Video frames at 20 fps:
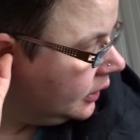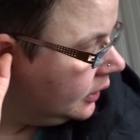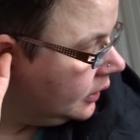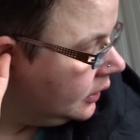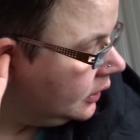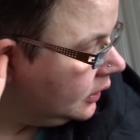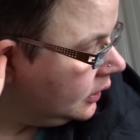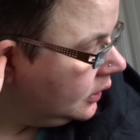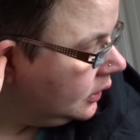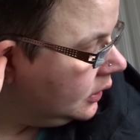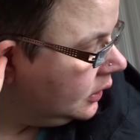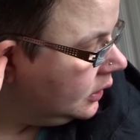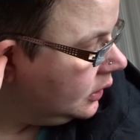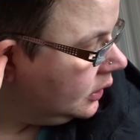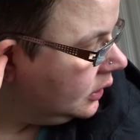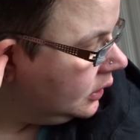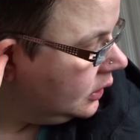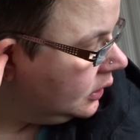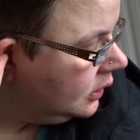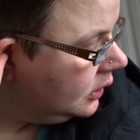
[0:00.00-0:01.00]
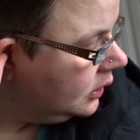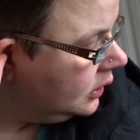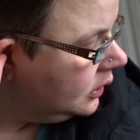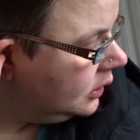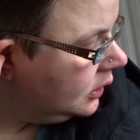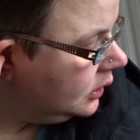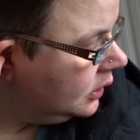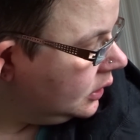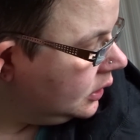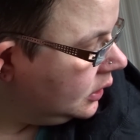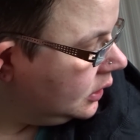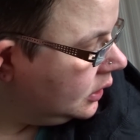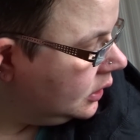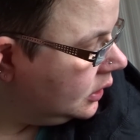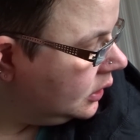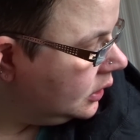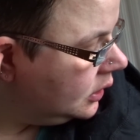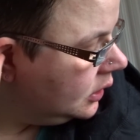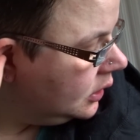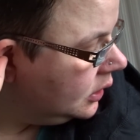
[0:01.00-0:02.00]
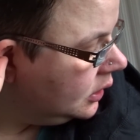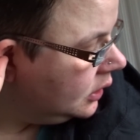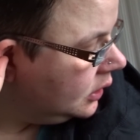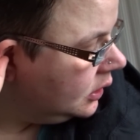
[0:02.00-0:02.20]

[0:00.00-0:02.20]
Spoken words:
Nothing is said.